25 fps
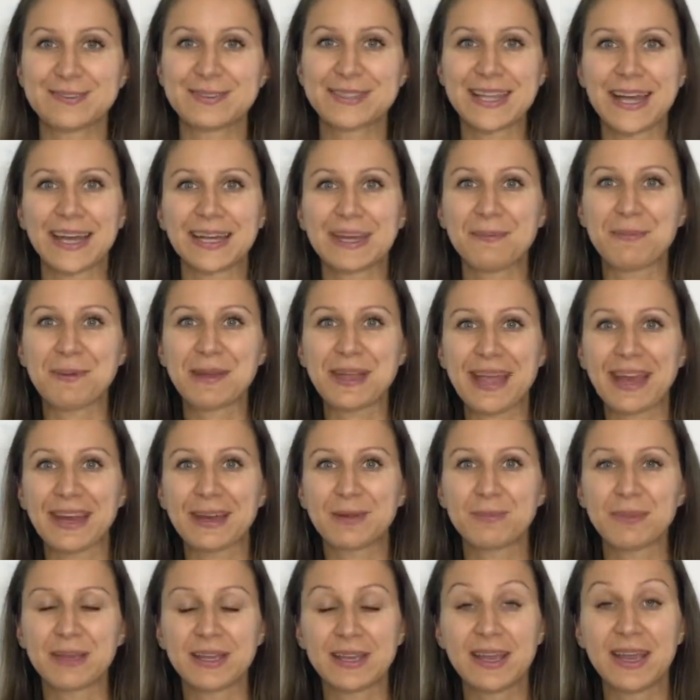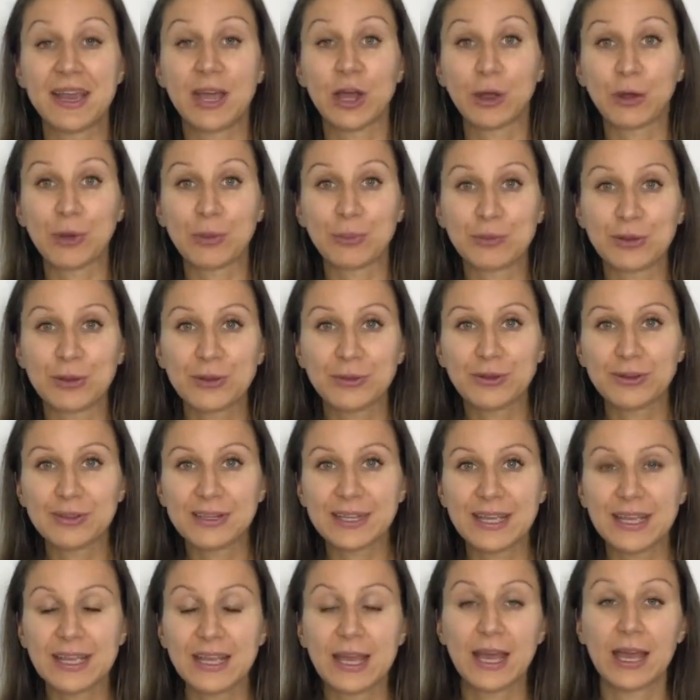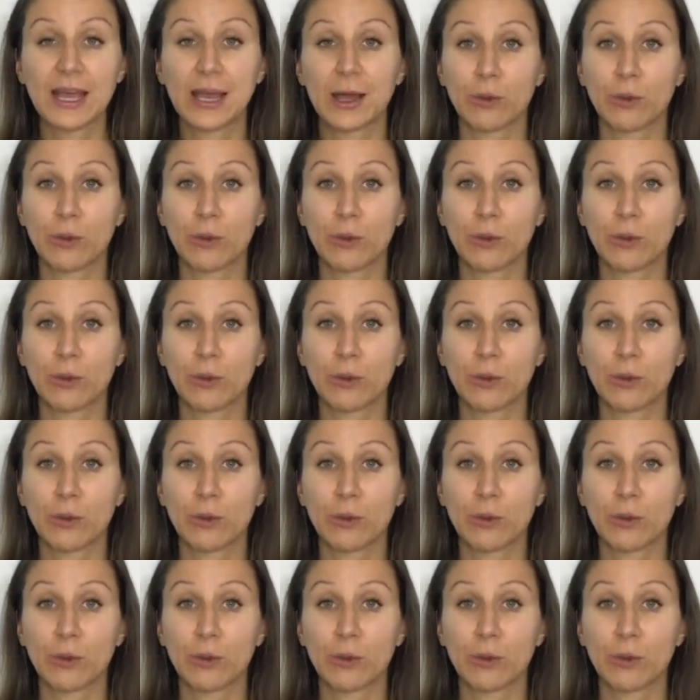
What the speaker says: Startup Academy community,